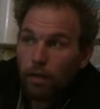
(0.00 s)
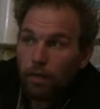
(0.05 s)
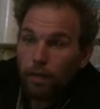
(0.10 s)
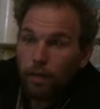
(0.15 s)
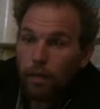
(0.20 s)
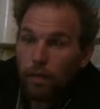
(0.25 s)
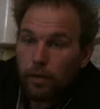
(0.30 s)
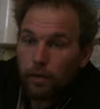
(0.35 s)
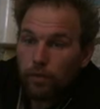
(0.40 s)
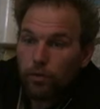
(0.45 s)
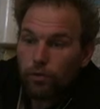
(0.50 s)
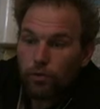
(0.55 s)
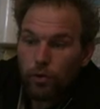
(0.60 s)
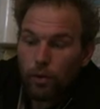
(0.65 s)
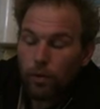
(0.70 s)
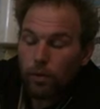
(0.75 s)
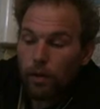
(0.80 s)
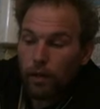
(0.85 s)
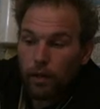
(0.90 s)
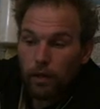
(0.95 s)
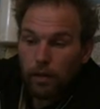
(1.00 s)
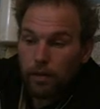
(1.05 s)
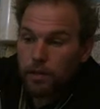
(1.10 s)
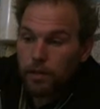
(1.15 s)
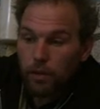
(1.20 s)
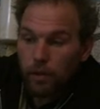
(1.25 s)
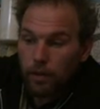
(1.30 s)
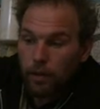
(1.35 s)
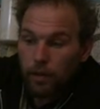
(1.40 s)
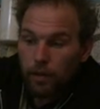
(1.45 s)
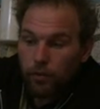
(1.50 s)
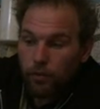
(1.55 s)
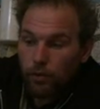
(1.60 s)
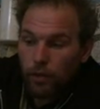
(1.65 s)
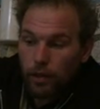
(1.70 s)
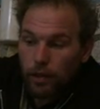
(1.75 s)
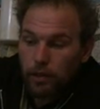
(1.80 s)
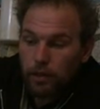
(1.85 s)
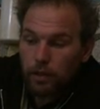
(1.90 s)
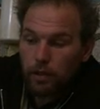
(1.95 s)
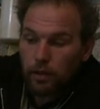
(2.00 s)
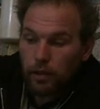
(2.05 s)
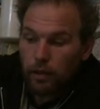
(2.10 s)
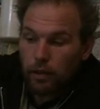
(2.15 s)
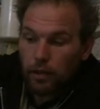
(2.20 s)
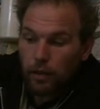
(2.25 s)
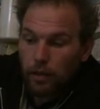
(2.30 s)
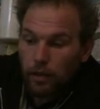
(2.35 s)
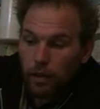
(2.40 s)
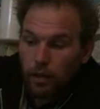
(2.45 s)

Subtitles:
that I showed any sort of interest in,